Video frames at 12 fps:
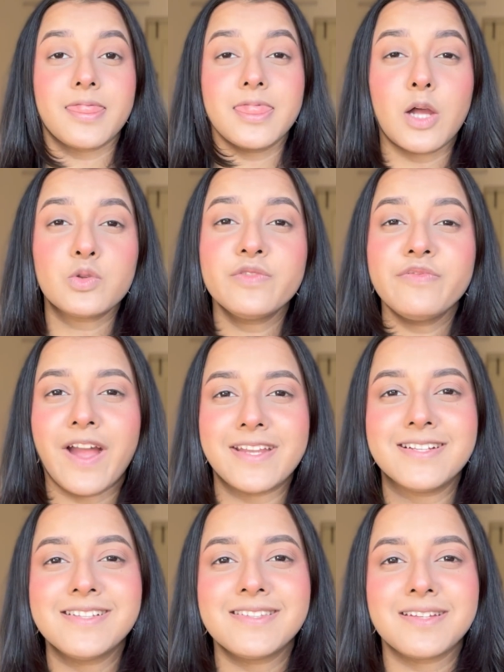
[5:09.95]
Now the
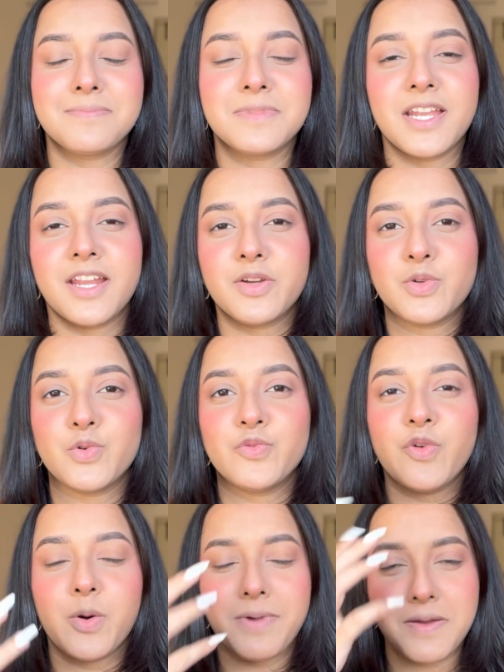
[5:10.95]
final step that I do
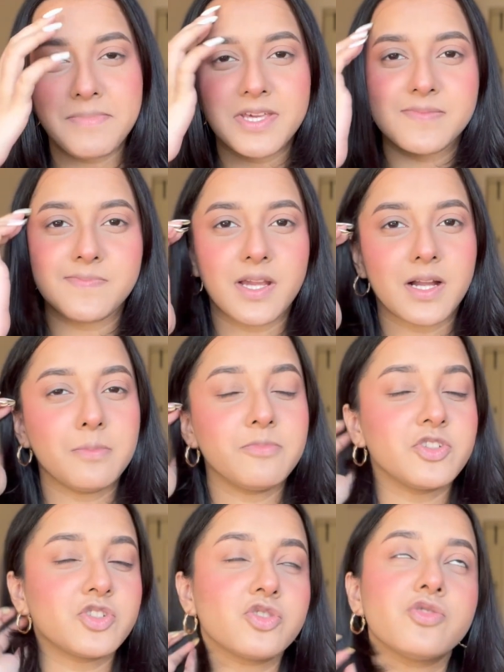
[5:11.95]
for my base makeup,
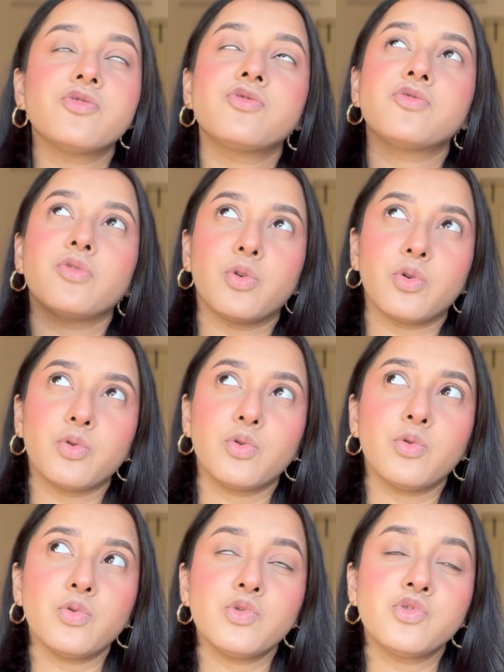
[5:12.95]
which is
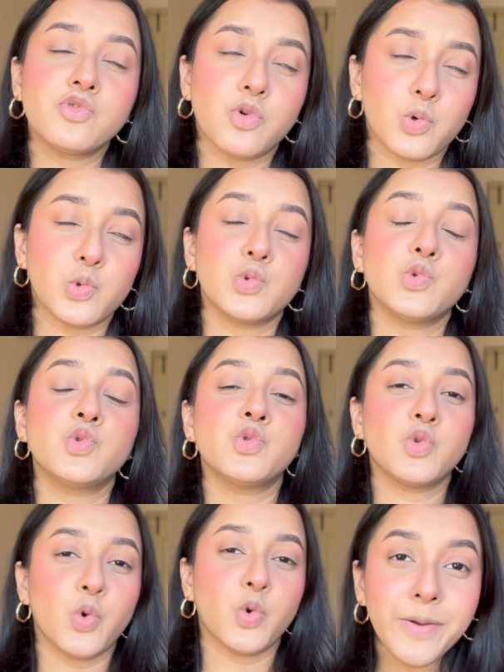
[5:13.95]
so
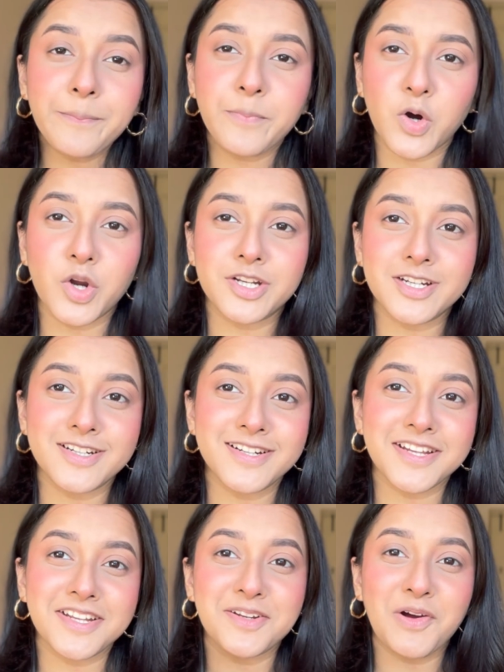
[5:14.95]

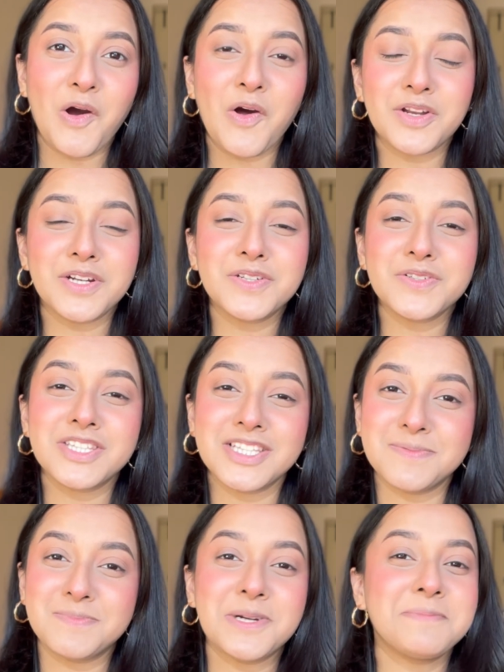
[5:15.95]
important in order to
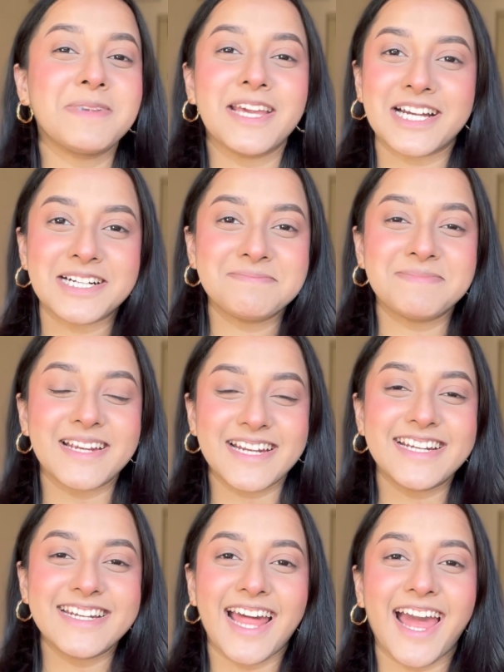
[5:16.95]
keep your makeup
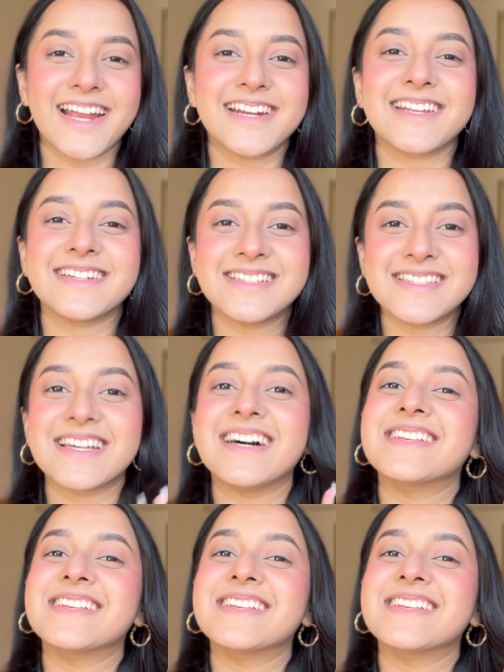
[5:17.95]
intact, is a